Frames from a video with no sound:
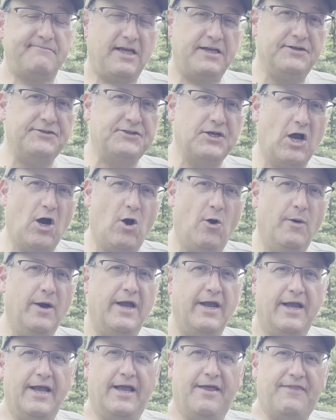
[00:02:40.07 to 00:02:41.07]
So
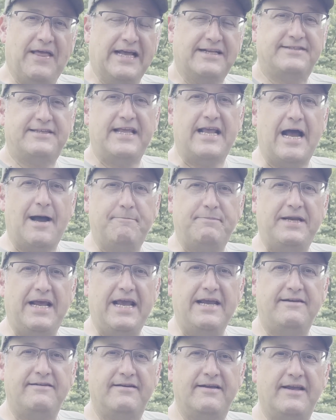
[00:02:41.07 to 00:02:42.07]
that's the
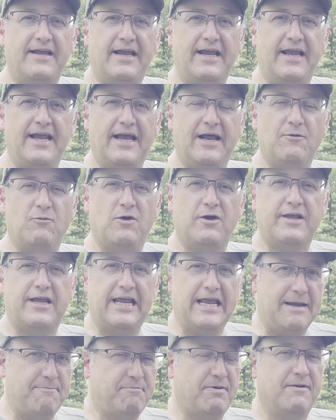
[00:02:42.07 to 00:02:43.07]
update, and we'll
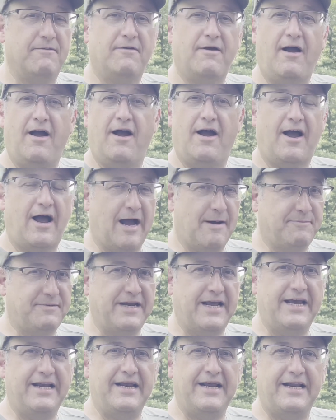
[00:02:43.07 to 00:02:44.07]
keep
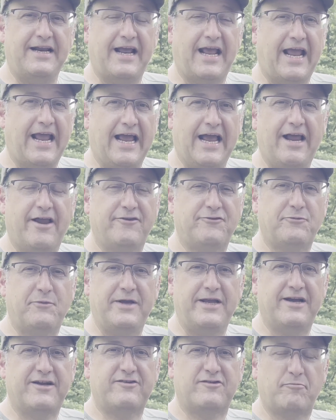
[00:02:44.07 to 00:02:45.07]
updating as
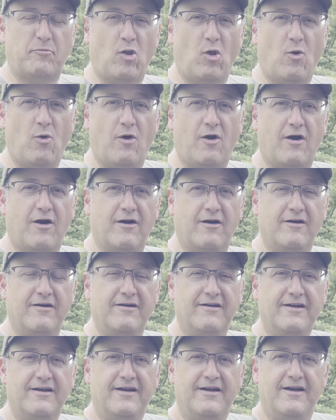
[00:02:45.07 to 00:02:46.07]
we explore
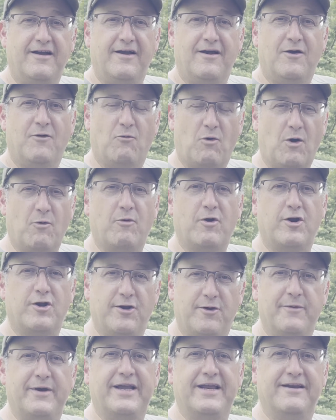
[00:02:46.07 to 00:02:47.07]
what we're
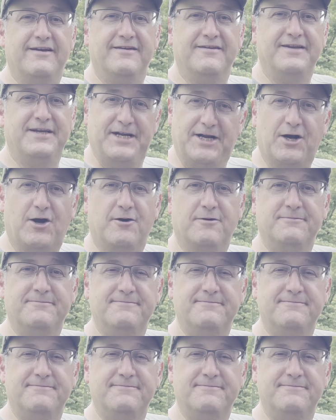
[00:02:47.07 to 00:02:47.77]
doing here.